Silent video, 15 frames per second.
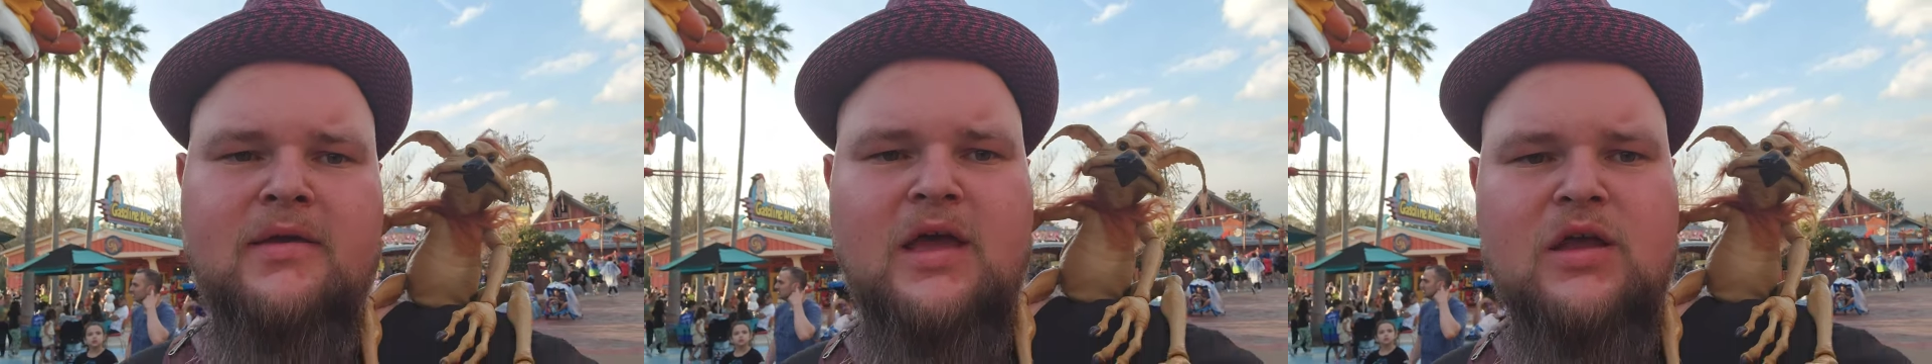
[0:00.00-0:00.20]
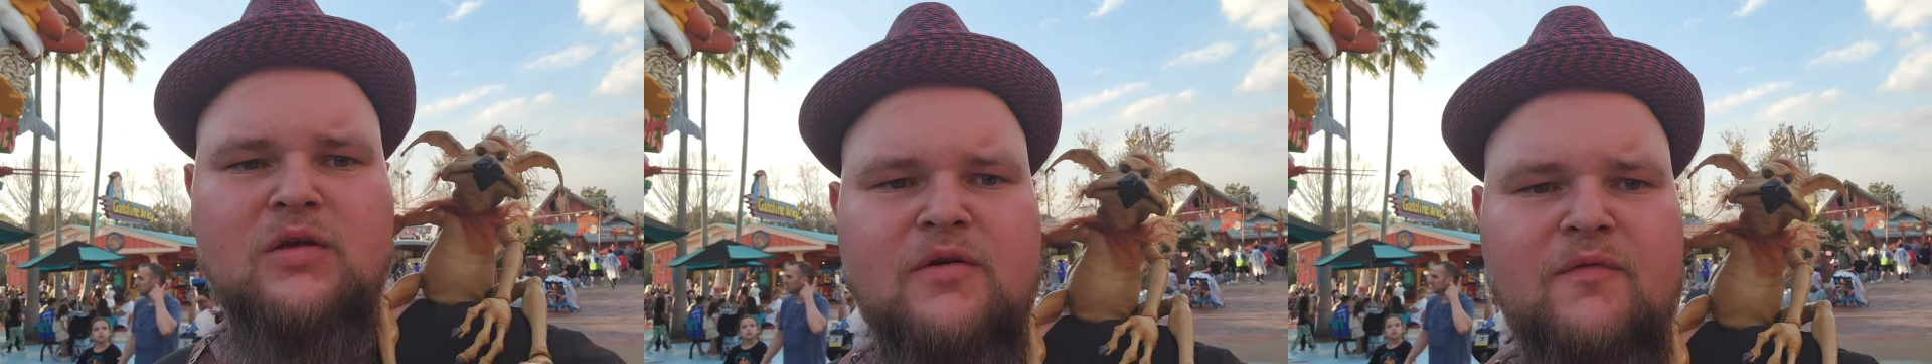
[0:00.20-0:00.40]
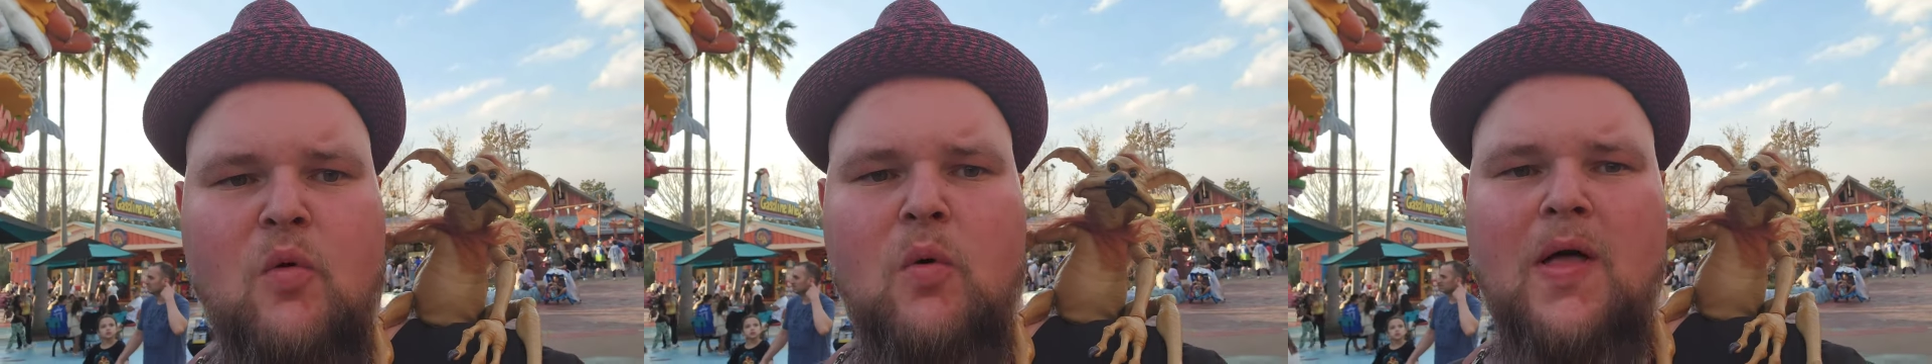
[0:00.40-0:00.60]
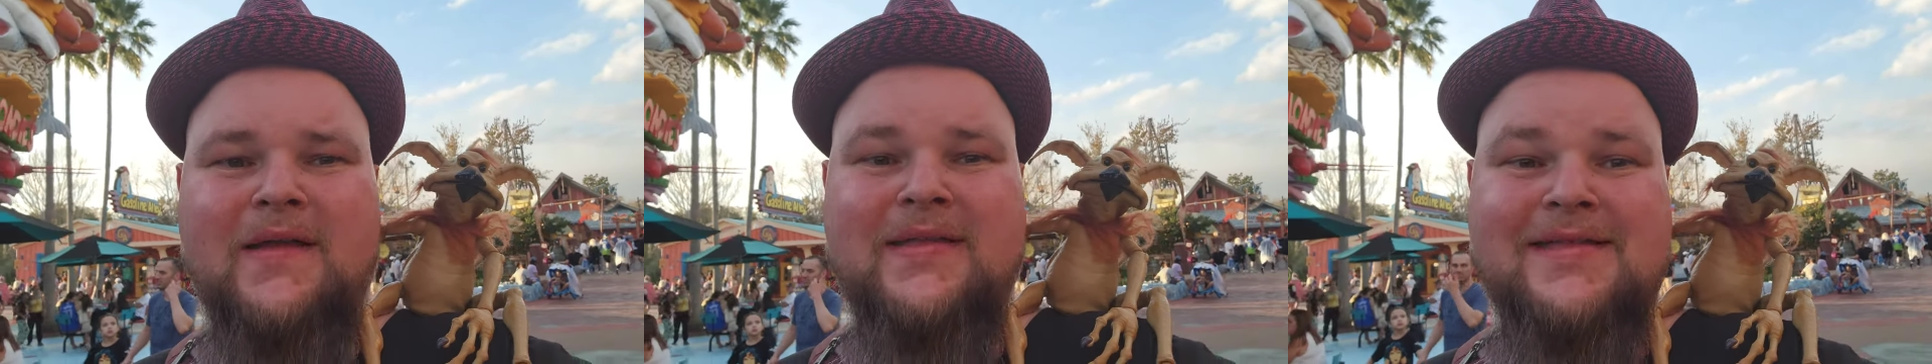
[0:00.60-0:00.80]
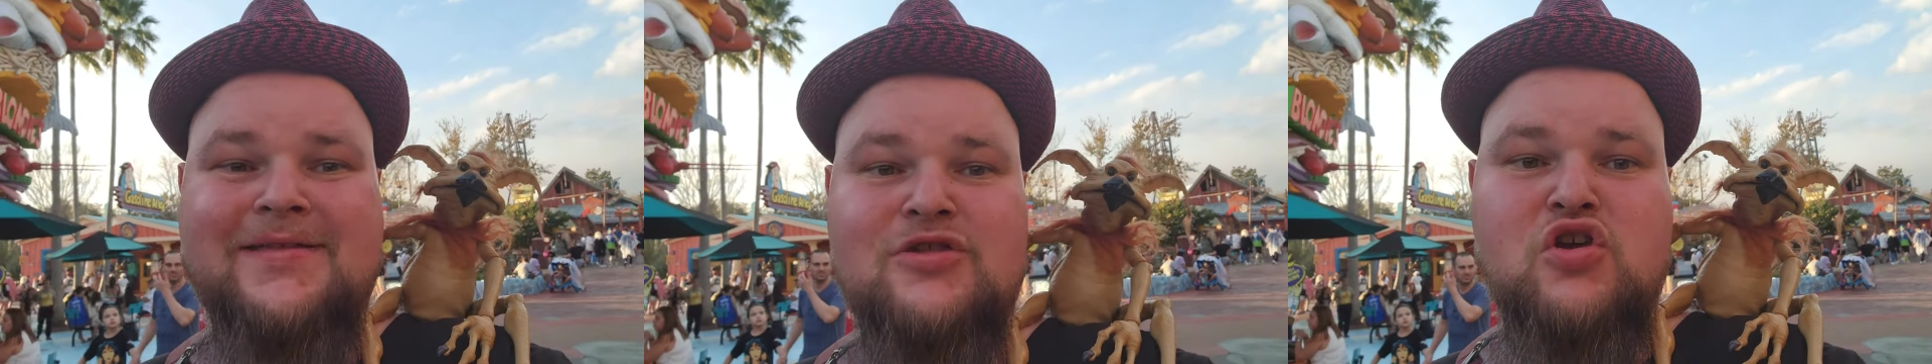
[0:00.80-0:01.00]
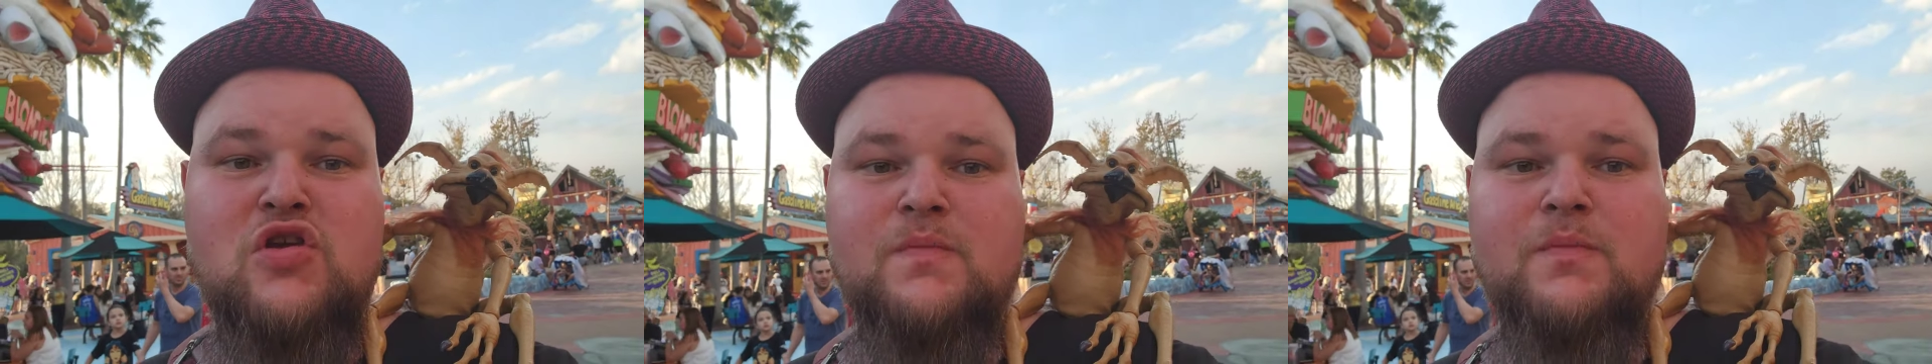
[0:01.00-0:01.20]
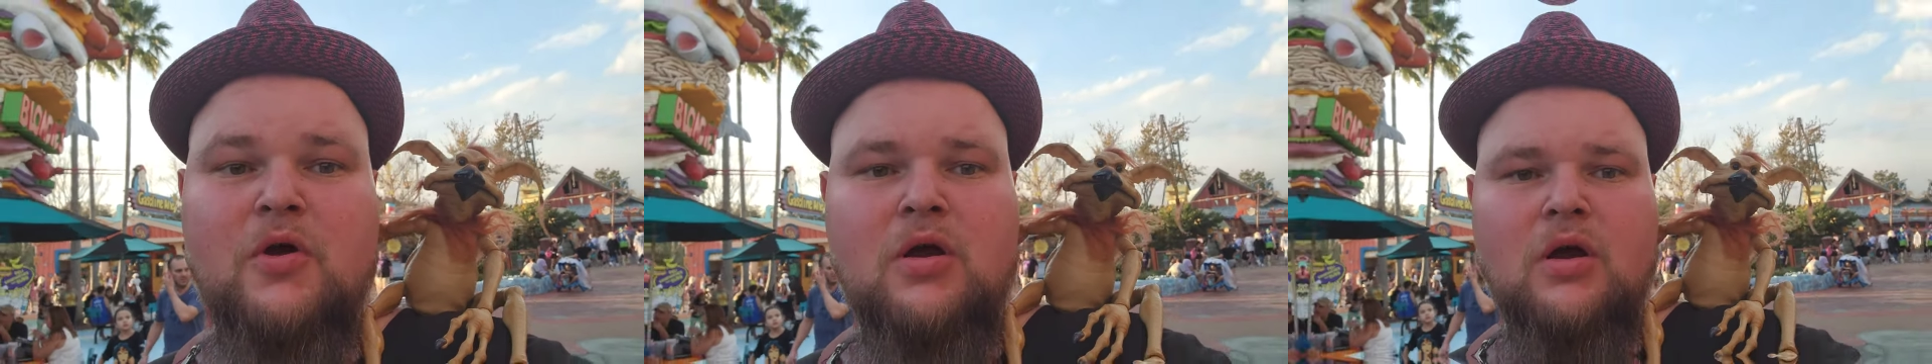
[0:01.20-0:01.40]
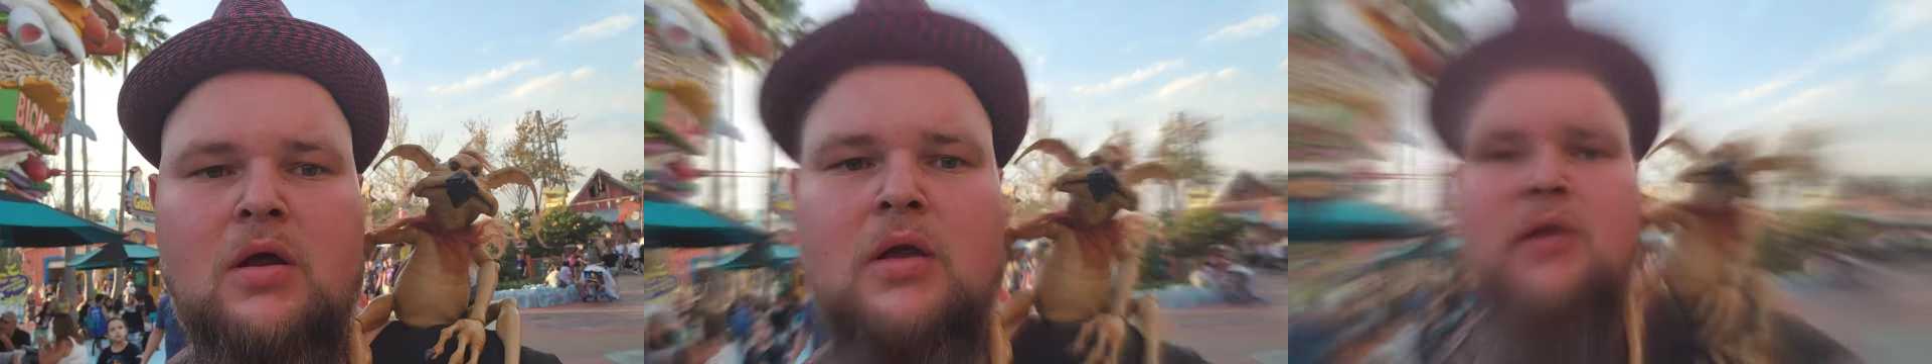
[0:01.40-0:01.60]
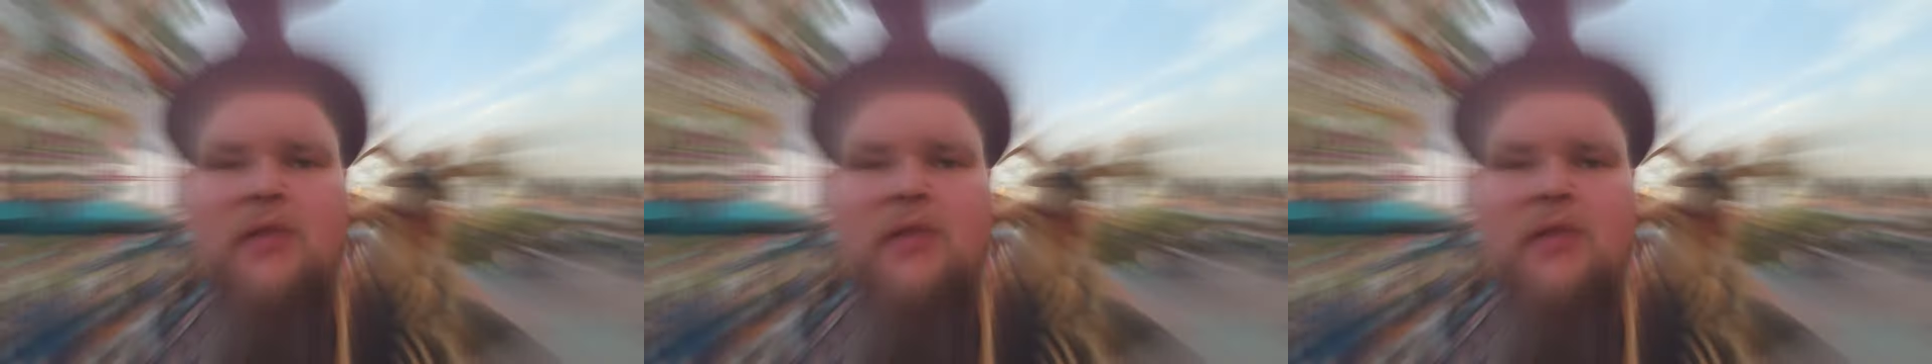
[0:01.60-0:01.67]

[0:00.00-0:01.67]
get yourself a Wellington cheeseburger.